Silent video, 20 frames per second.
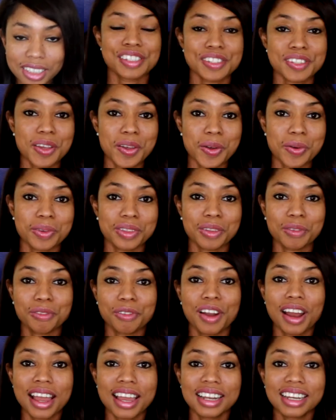so with the
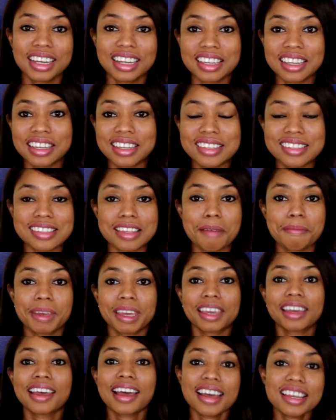fried onions, I
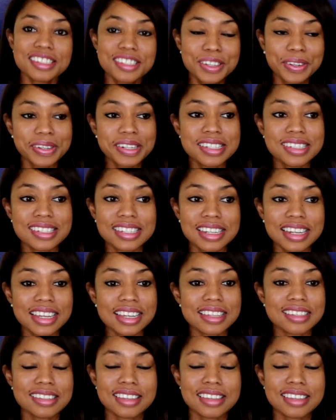mean, it has grease in it.